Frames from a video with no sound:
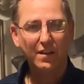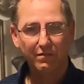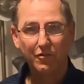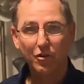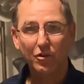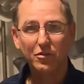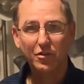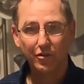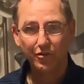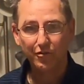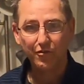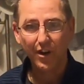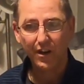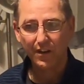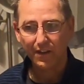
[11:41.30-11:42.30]
I've got to
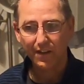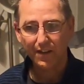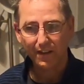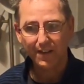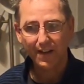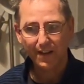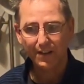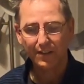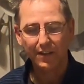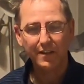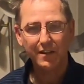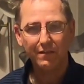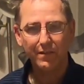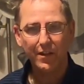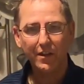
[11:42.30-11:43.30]
strike. I can't
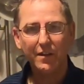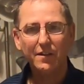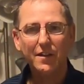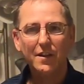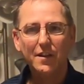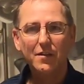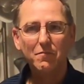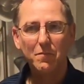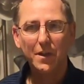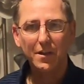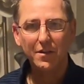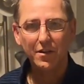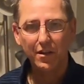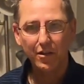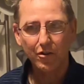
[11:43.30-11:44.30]
leave it,
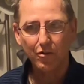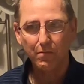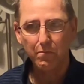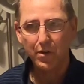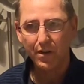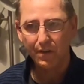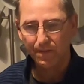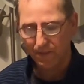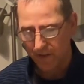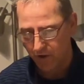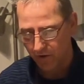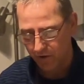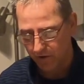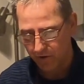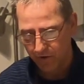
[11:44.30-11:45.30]
because it could be a
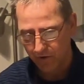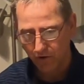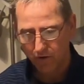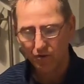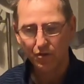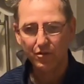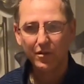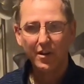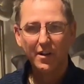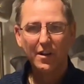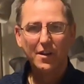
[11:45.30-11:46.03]
fish that's just,